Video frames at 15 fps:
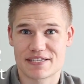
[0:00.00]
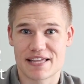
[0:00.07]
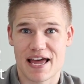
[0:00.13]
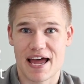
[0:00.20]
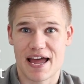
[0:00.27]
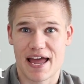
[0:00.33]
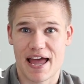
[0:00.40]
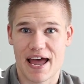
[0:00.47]

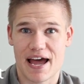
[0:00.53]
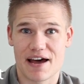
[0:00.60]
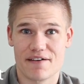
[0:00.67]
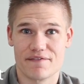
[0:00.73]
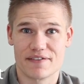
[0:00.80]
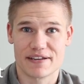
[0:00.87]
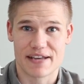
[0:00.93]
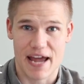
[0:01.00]
that
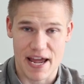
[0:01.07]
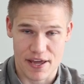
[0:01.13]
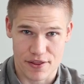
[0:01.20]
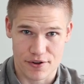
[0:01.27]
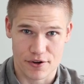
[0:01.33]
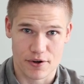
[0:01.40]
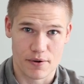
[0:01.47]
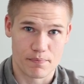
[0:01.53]
have
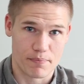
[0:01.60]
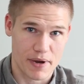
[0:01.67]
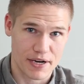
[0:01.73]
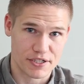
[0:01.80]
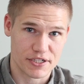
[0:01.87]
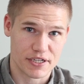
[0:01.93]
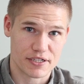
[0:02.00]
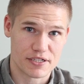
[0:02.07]
neither
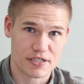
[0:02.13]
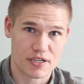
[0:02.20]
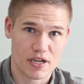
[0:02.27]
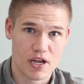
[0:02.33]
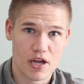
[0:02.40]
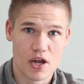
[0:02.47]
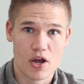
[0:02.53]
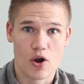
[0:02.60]
budget
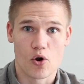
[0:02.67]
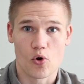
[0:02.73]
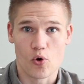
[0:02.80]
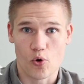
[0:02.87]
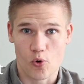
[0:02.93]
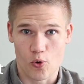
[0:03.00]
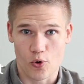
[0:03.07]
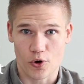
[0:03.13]

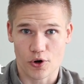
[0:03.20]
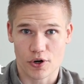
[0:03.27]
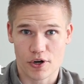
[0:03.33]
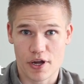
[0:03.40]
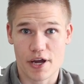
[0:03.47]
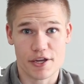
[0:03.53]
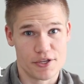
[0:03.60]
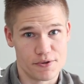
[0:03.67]

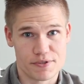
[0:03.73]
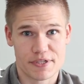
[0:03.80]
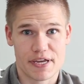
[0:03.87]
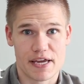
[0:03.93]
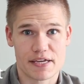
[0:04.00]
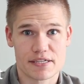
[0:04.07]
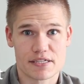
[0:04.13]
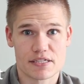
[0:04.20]
or a use
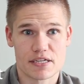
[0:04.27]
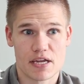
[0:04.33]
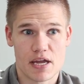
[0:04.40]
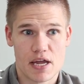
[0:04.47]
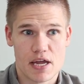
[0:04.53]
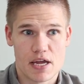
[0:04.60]
case.